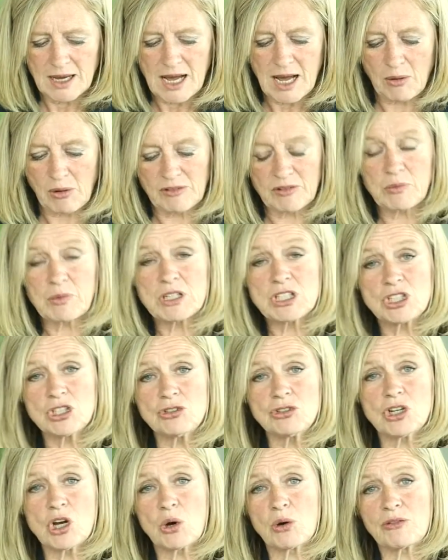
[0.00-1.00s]
However, we
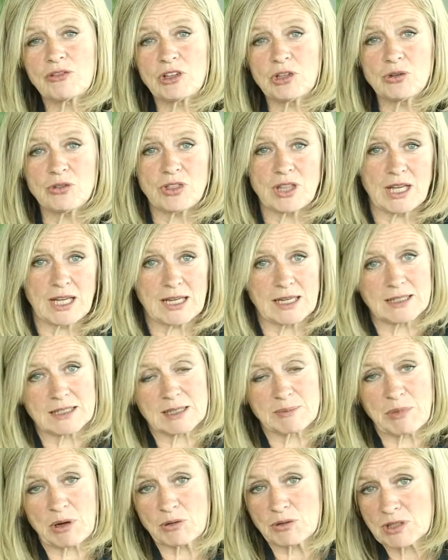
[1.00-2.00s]
do know a few
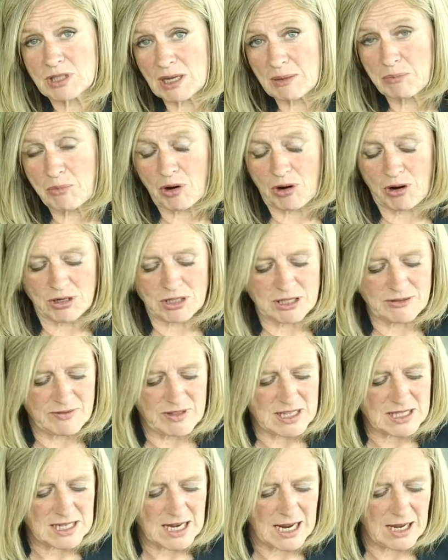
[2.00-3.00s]
things about some parts of
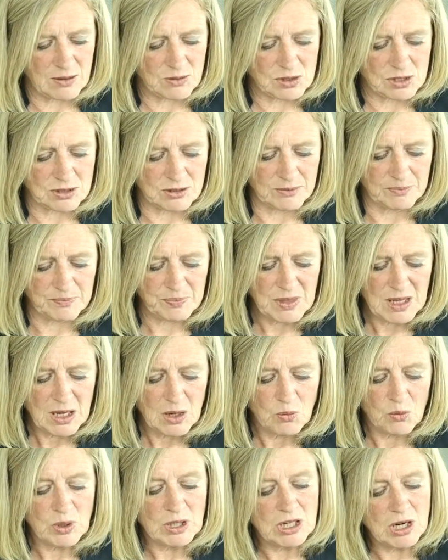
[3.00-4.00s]
this council.
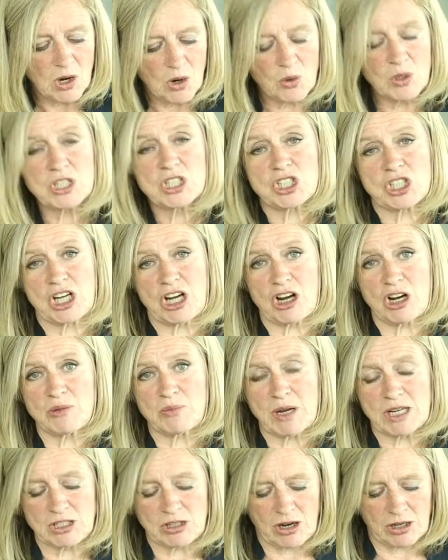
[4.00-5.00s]
We know it's
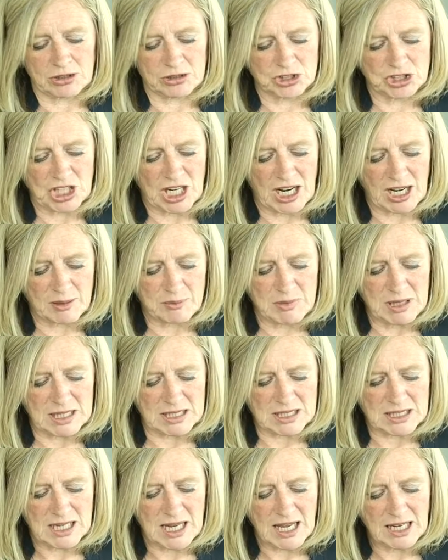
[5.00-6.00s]
chaired by Dr. Jack
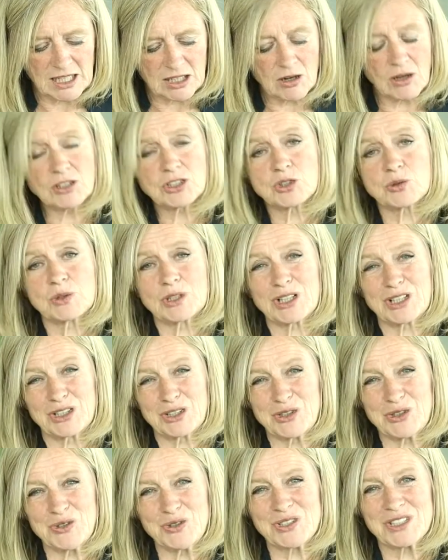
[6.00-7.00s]
Mintz, and it also
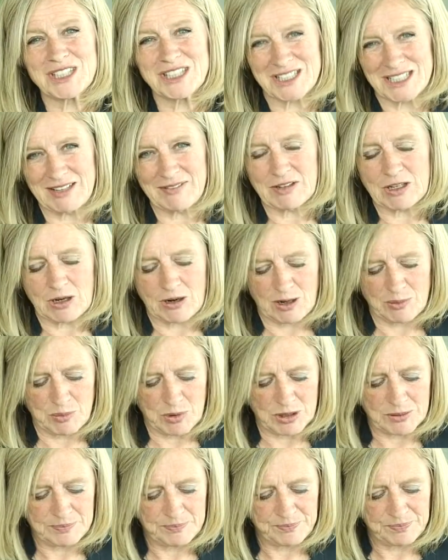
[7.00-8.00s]
includes Stephen
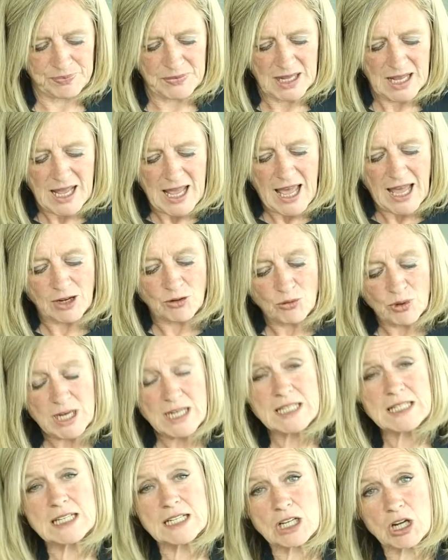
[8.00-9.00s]
Harper. And
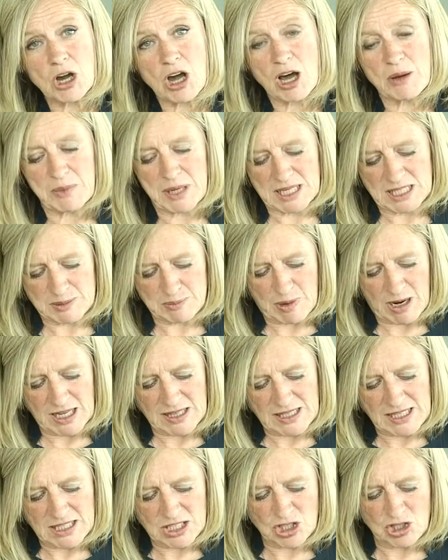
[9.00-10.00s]
recent comments by
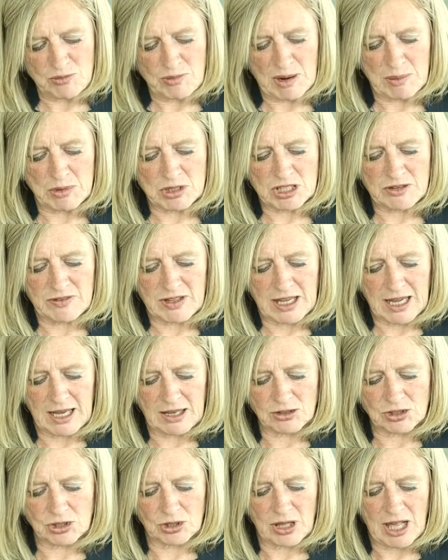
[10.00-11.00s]
these two members of the
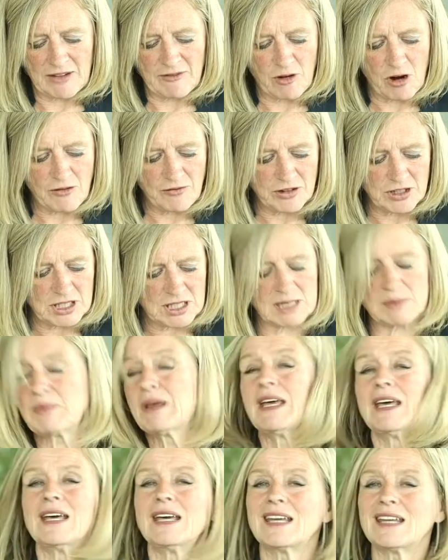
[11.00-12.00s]
council have offered some
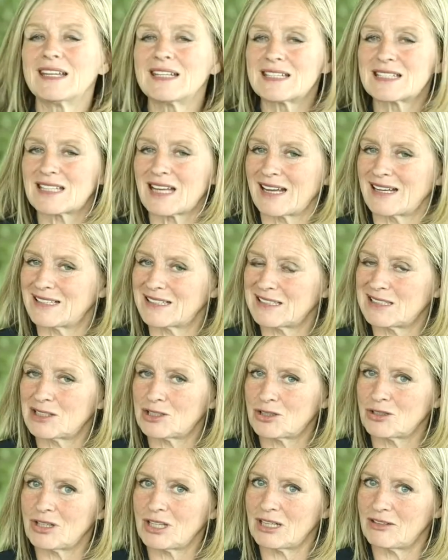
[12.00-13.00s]
insight
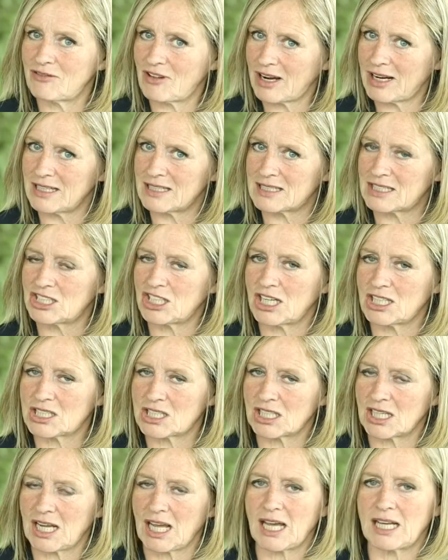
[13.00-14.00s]
into the advice
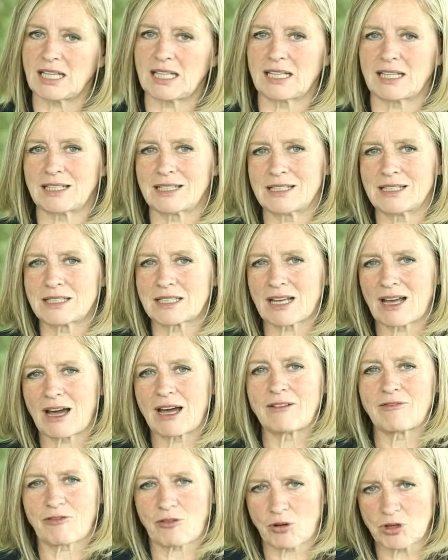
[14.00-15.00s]
Jason Kenney is,
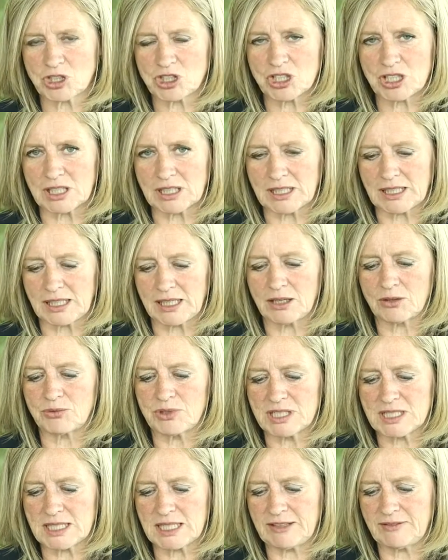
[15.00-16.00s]
unfortunately,
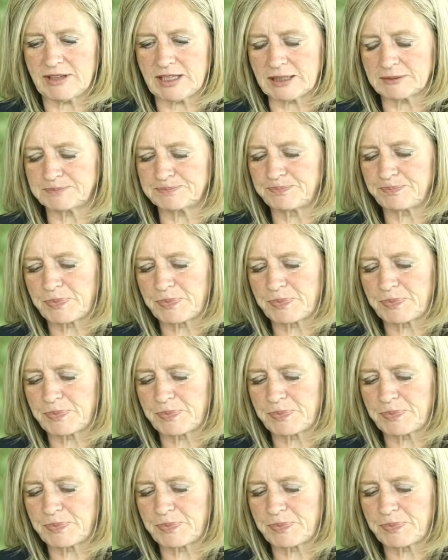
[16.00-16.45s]
receiving.